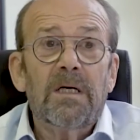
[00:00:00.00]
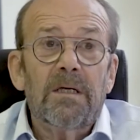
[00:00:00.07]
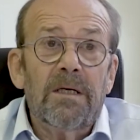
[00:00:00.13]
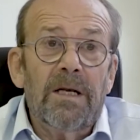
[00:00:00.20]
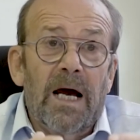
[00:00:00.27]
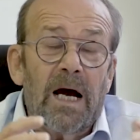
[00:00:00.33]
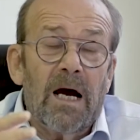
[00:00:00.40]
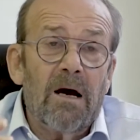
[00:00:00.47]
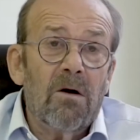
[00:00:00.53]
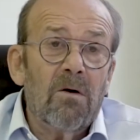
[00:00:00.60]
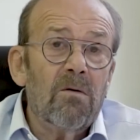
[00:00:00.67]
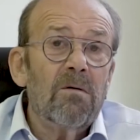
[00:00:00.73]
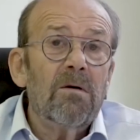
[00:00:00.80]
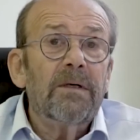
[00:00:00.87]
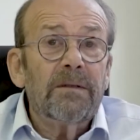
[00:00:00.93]

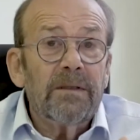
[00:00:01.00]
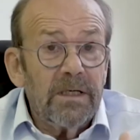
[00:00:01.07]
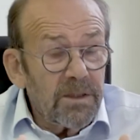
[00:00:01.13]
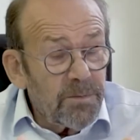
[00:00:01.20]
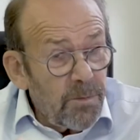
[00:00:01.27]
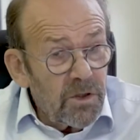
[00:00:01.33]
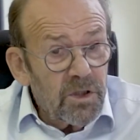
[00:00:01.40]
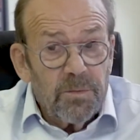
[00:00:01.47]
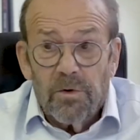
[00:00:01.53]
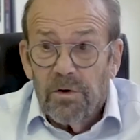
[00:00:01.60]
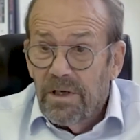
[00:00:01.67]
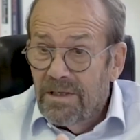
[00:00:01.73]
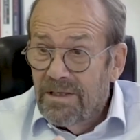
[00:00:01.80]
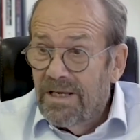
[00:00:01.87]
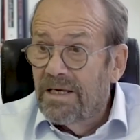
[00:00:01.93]
Now there is much more
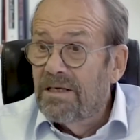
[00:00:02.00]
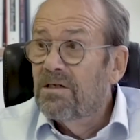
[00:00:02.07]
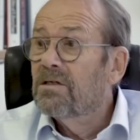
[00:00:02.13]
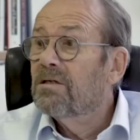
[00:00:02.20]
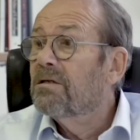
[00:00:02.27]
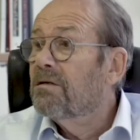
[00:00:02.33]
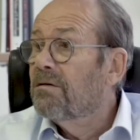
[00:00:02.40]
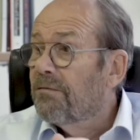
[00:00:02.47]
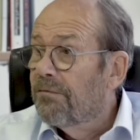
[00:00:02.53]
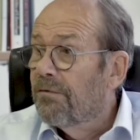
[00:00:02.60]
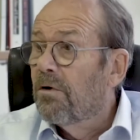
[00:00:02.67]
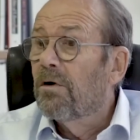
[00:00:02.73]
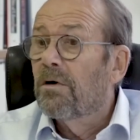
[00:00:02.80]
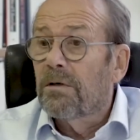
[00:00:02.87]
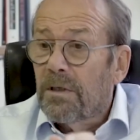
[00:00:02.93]
attention
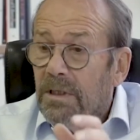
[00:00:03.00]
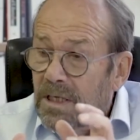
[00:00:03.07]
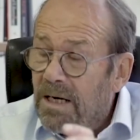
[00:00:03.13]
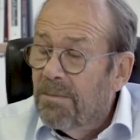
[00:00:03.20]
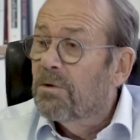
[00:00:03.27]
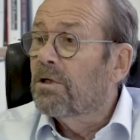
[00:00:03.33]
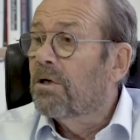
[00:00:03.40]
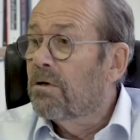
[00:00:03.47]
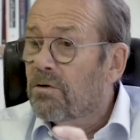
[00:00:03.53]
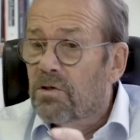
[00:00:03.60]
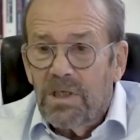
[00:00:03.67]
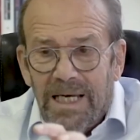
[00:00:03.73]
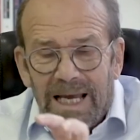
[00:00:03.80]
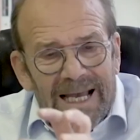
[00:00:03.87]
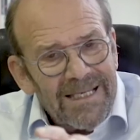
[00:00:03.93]
for
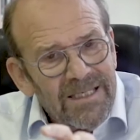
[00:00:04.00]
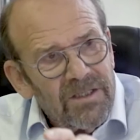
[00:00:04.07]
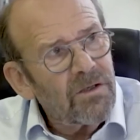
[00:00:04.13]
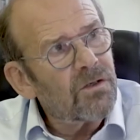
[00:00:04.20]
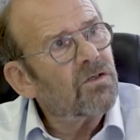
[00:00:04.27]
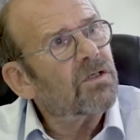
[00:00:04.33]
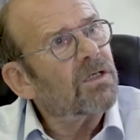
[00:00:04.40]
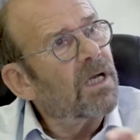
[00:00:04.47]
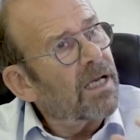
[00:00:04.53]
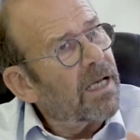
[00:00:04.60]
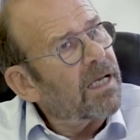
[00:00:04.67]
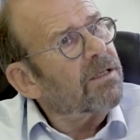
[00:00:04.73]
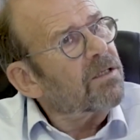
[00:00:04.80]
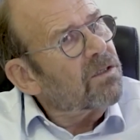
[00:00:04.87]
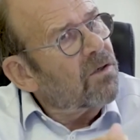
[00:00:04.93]
criminology as such,
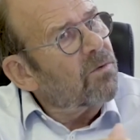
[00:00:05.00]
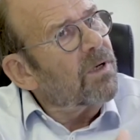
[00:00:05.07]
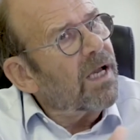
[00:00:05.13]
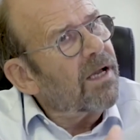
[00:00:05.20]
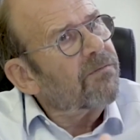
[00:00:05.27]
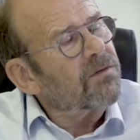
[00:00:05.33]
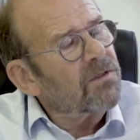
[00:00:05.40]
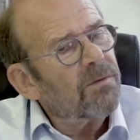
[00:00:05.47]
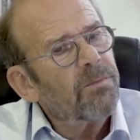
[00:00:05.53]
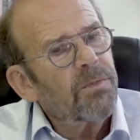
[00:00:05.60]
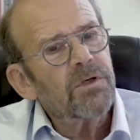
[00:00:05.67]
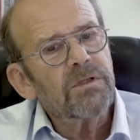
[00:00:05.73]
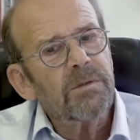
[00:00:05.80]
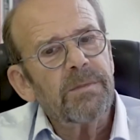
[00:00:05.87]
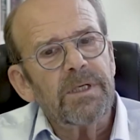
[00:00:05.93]
and so we have some
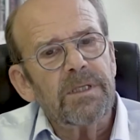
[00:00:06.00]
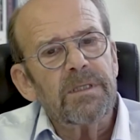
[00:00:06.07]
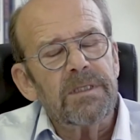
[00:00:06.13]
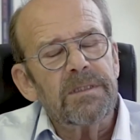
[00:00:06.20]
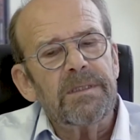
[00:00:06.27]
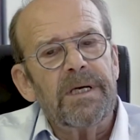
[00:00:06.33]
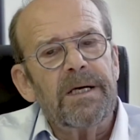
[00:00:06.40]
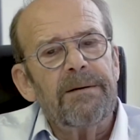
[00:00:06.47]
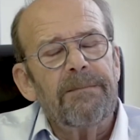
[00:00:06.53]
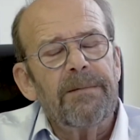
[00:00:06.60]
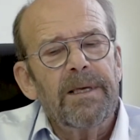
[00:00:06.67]
possibilities there.